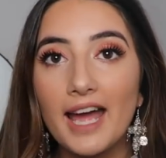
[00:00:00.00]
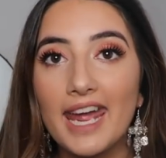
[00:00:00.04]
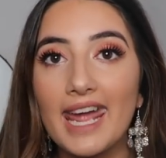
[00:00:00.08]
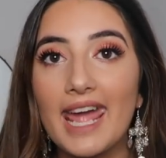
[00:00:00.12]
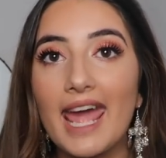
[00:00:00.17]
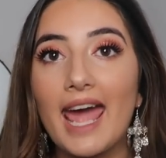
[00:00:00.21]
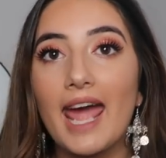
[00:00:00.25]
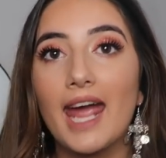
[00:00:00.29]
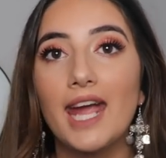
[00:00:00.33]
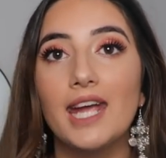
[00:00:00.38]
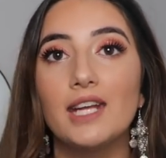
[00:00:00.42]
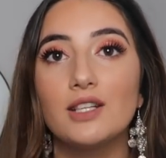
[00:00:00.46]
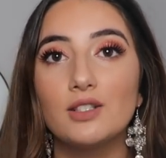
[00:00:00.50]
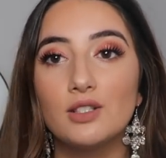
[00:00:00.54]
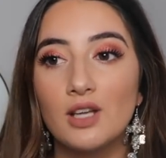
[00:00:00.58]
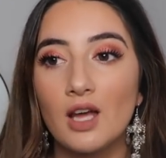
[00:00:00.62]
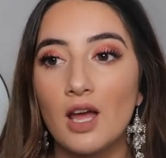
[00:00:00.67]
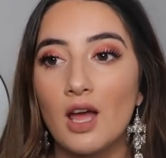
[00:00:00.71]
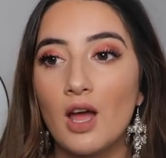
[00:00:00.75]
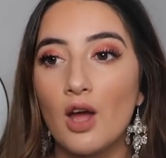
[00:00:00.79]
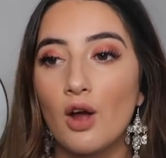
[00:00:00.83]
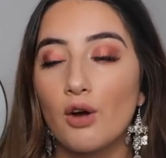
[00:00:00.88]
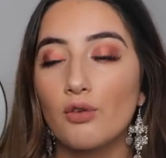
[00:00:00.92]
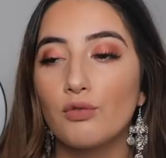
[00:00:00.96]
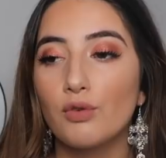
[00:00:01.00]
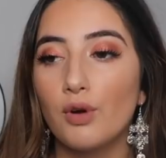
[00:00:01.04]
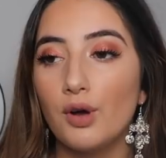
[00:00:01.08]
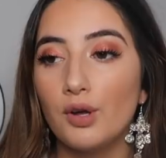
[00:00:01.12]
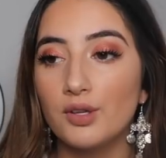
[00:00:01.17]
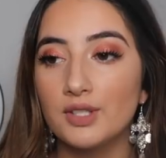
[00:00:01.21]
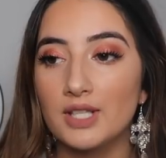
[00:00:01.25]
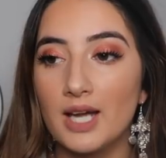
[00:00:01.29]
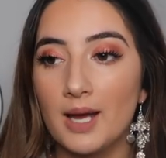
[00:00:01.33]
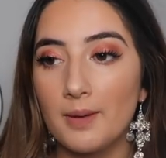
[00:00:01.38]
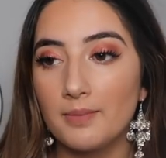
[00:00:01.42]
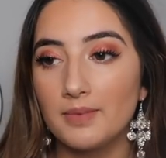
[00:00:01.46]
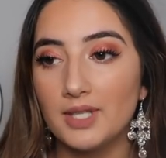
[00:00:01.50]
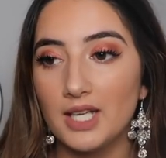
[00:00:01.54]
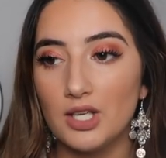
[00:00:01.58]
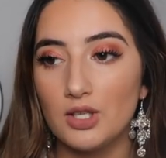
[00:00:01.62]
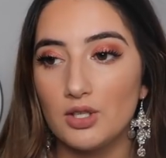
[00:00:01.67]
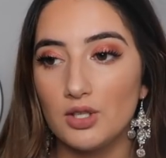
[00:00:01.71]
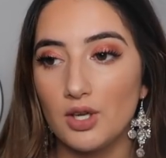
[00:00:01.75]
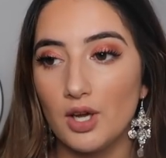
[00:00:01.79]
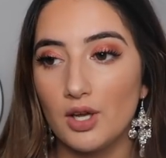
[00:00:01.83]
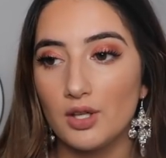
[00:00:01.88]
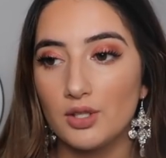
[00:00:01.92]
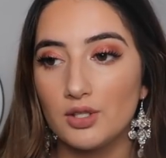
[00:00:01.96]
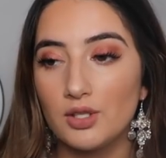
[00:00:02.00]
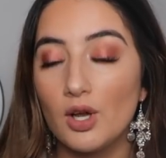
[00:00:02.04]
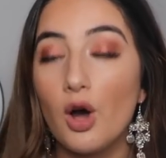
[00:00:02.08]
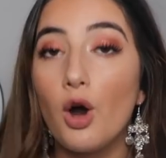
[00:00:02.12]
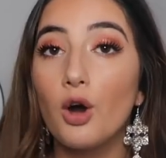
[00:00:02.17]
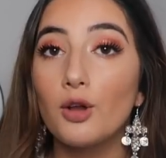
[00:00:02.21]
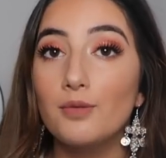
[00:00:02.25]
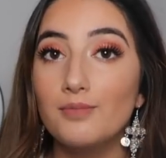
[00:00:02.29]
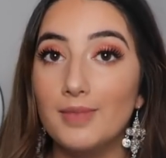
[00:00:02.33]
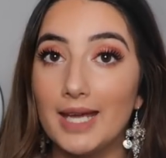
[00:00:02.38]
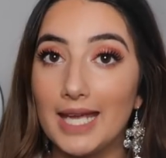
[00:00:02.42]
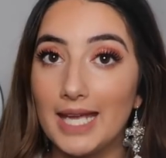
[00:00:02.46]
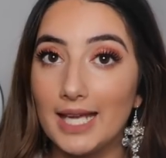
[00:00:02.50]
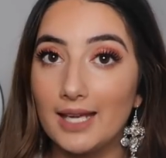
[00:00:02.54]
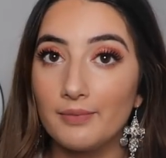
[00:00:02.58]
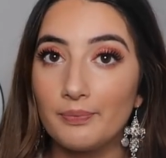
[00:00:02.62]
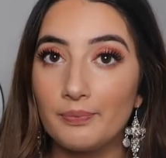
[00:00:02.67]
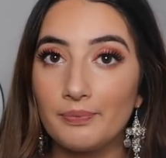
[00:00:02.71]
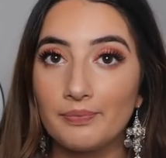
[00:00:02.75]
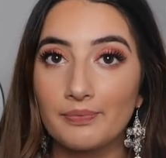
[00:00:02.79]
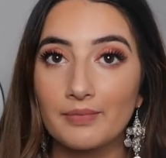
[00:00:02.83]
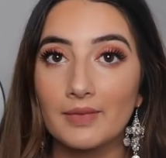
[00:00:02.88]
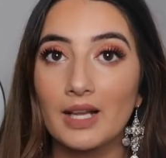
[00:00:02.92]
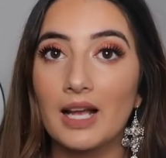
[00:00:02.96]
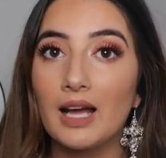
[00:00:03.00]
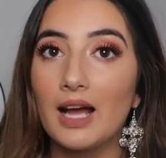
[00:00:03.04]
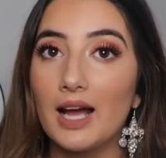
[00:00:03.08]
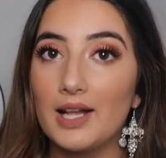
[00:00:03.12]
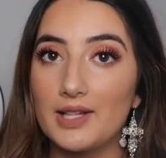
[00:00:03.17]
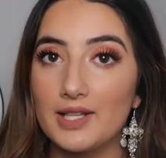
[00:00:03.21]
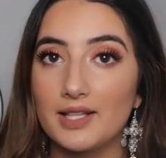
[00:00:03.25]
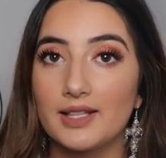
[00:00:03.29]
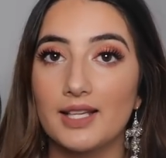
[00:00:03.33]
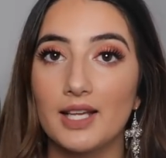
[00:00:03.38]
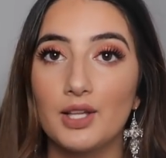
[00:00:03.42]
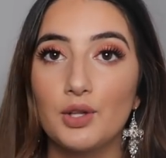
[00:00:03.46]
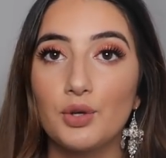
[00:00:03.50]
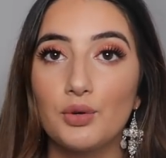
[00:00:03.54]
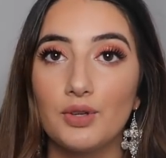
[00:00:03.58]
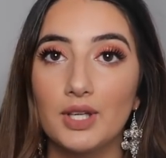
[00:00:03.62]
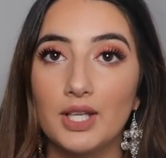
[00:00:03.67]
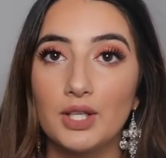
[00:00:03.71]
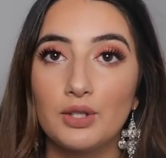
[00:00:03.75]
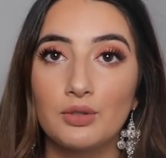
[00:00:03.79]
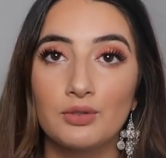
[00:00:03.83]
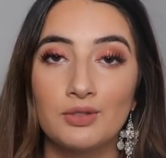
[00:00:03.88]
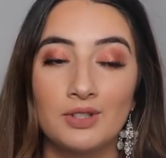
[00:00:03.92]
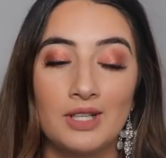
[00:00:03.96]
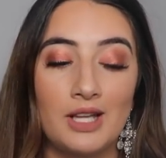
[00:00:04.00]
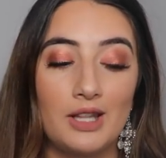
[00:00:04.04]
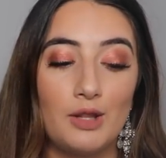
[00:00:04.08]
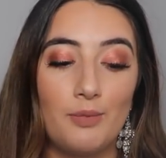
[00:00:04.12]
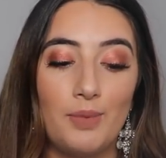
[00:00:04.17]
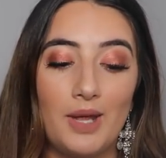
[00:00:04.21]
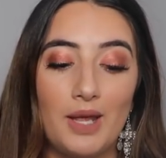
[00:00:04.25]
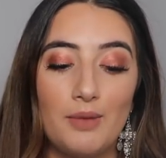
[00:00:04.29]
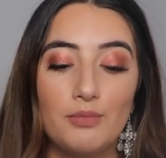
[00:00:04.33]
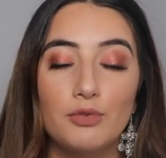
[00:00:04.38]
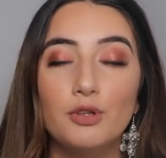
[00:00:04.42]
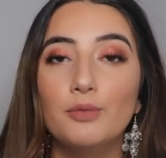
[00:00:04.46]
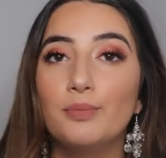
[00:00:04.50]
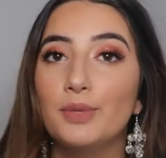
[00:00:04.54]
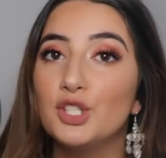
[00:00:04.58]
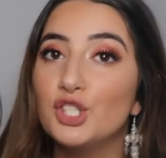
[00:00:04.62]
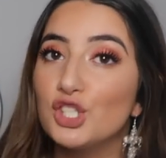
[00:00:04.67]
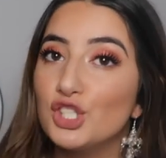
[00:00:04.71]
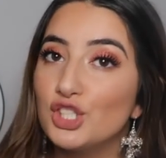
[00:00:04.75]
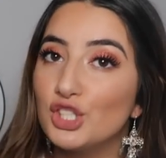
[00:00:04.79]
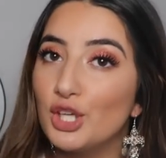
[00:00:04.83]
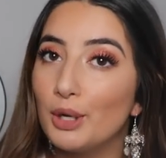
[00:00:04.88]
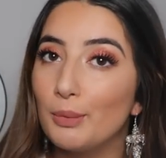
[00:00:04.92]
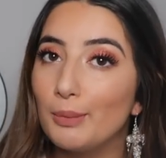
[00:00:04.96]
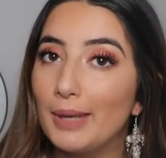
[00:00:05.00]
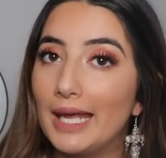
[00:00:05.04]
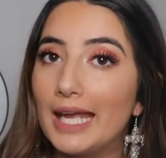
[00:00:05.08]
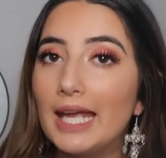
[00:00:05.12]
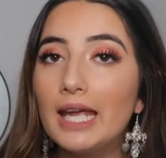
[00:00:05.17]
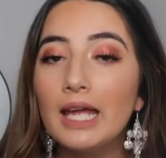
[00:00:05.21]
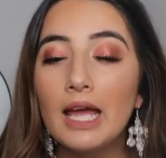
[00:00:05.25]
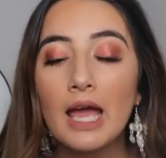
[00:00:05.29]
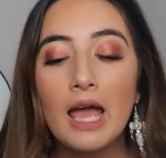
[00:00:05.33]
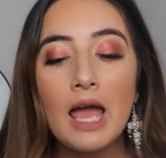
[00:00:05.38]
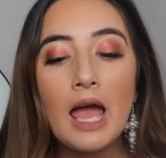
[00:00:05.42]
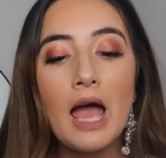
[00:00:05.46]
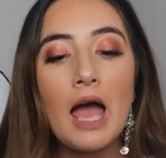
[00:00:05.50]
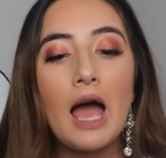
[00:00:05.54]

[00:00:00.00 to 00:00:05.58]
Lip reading: I hate rolled up t-shirts on me. I think they look really good on other people, but just not me.